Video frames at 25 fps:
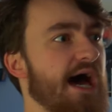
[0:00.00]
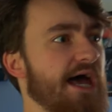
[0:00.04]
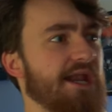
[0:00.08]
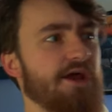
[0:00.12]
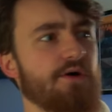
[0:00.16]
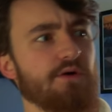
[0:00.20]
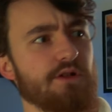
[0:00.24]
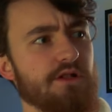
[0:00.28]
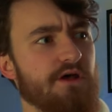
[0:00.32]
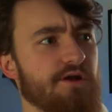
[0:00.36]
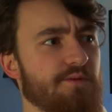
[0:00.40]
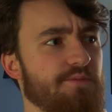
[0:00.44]
I
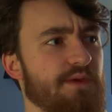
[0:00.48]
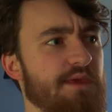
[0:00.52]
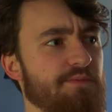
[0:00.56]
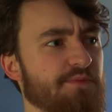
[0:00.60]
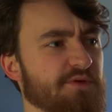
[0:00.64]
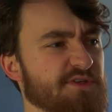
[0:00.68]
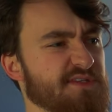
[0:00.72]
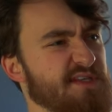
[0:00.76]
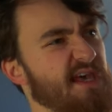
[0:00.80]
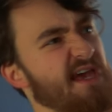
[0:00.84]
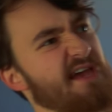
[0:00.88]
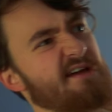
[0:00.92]
know a lot of
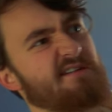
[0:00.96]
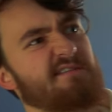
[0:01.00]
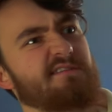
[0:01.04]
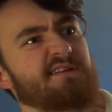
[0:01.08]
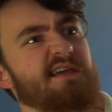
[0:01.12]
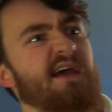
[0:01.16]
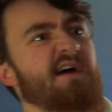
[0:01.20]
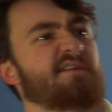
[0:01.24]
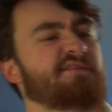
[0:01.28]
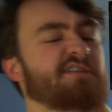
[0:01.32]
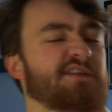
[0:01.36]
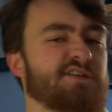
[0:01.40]
people say, oh,
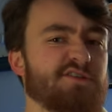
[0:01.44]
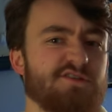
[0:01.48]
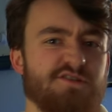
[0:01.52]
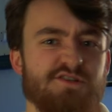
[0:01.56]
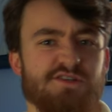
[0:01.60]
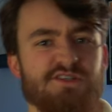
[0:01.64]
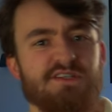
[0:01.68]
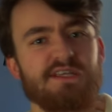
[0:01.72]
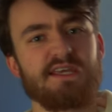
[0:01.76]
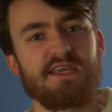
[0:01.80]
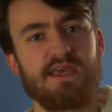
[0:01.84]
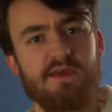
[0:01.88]
Gavin, it's
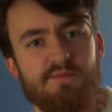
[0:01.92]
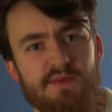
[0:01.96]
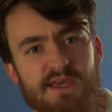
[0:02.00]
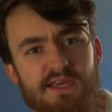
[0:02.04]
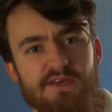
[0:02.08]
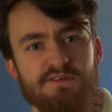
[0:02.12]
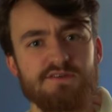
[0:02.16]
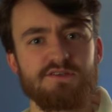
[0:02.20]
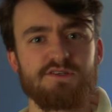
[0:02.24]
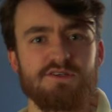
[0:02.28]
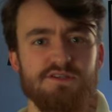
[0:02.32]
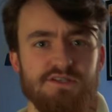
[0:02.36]
just a gimmick,
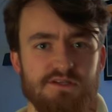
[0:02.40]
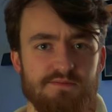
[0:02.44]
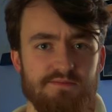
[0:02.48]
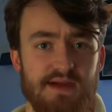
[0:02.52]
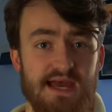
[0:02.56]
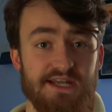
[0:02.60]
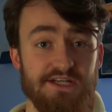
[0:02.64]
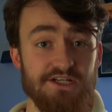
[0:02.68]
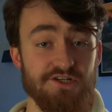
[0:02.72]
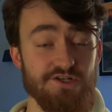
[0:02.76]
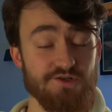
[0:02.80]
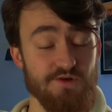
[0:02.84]
it's just a
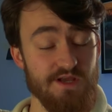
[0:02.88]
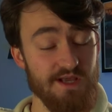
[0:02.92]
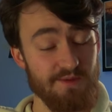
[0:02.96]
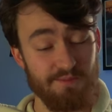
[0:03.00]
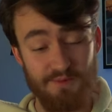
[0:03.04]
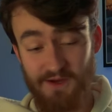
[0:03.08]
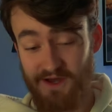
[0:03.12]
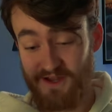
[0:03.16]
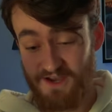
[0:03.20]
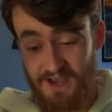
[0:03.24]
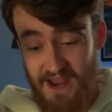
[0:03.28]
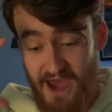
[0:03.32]
magic trick,
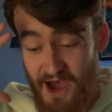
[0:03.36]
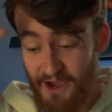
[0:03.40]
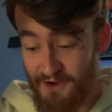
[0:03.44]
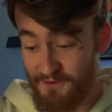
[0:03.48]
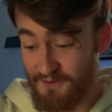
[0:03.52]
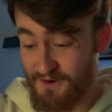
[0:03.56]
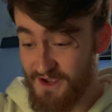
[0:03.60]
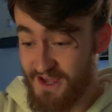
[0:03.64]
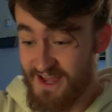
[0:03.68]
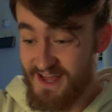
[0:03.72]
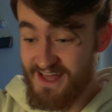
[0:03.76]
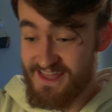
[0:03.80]
but
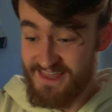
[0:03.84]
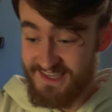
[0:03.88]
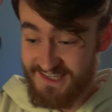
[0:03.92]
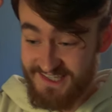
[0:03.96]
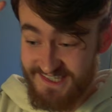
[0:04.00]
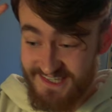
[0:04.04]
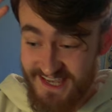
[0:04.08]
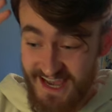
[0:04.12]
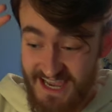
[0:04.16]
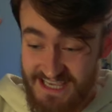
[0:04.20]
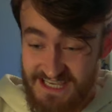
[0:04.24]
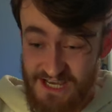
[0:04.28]
no, the
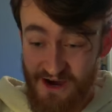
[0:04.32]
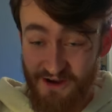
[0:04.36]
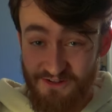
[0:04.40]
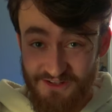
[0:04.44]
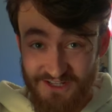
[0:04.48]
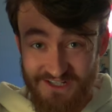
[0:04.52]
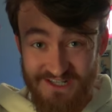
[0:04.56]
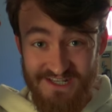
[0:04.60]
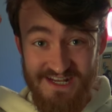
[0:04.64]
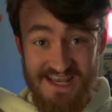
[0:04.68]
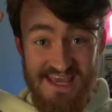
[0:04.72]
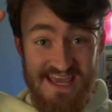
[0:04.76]

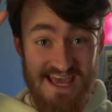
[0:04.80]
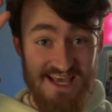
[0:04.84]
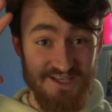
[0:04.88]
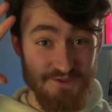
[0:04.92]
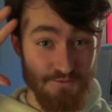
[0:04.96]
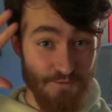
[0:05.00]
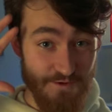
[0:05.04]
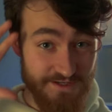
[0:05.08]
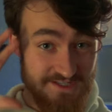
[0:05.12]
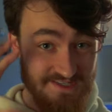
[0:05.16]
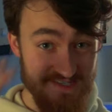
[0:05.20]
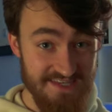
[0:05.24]
psychology is
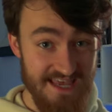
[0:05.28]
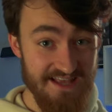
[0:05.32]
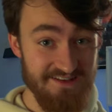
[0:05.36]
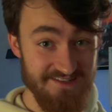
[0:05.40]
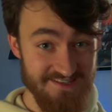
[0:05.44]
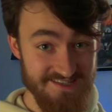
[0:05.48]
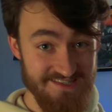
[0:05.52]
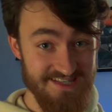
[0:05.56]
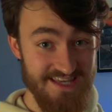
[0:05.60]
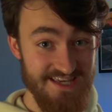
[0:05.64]
what sells